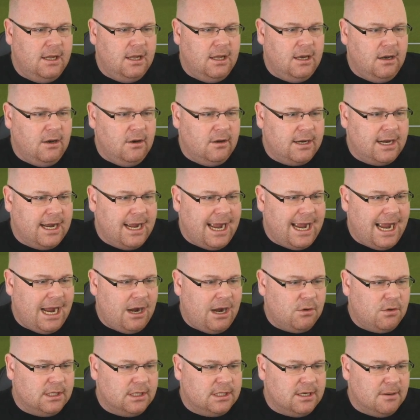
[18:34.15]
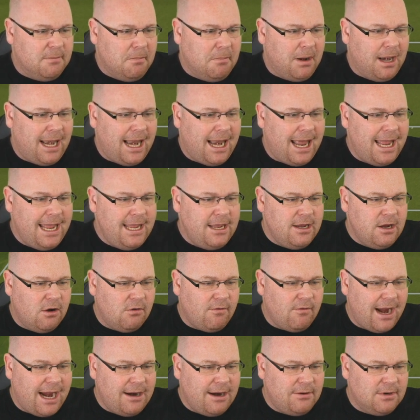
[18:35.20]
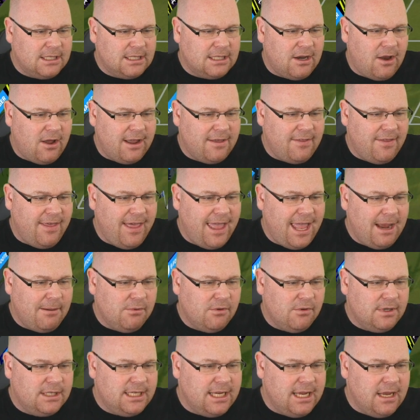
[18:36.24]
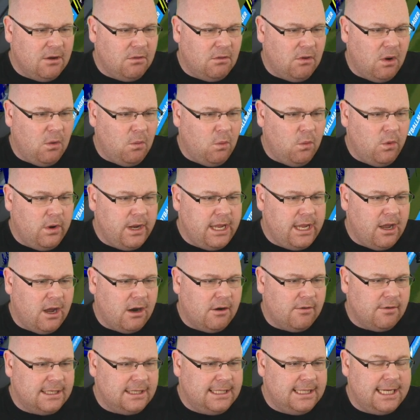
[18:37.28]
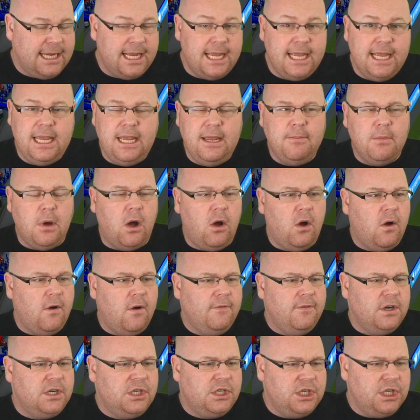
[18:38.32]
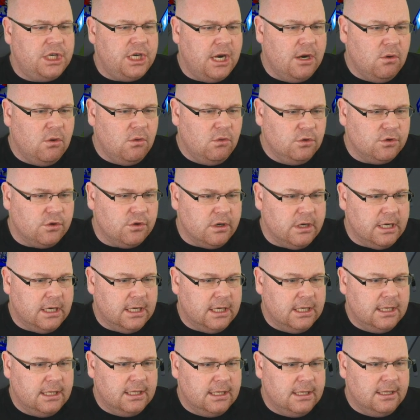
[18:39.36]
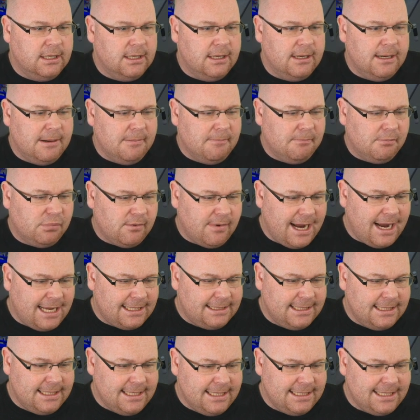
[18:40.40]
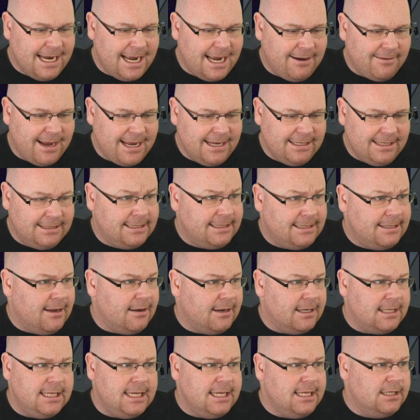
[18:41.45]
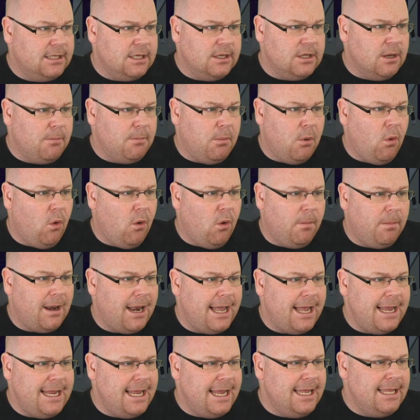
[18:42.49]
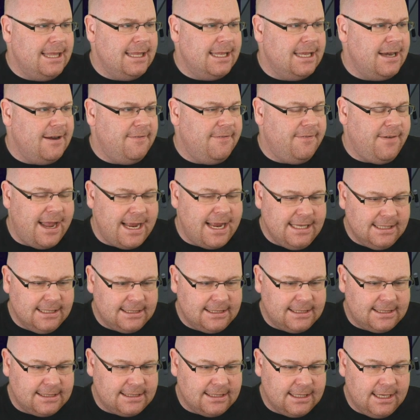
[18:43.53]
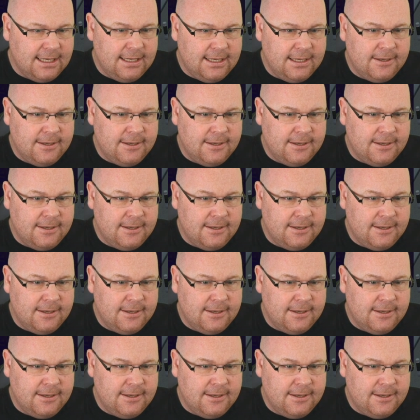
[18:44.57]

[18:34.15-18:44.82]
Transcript: and look at Haugesund playing around us like they're Brazil and we are a team of children. Bratton is now getting sucked into the poor play in the defence.